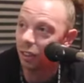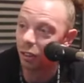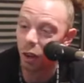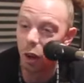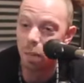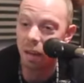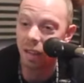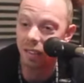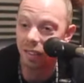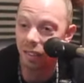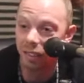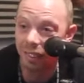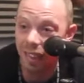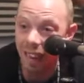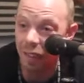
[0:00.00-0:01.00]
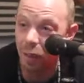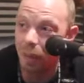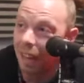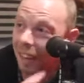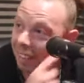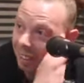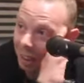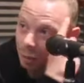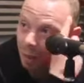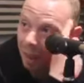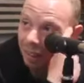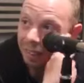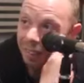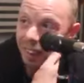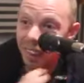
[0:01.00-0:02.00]
Do you know what I mean? So that's amazing,
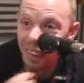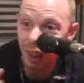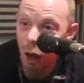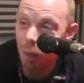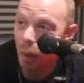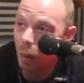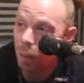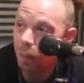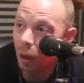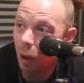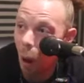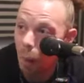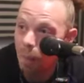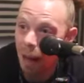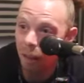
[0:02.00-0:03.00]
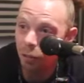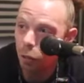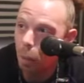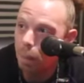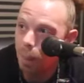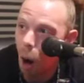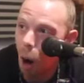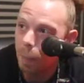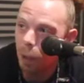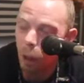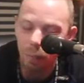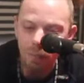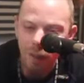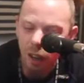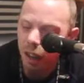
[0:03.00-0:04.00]
man. Come on, we got a man from
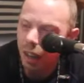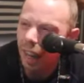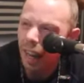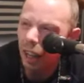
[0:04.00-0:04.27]
Birmingham.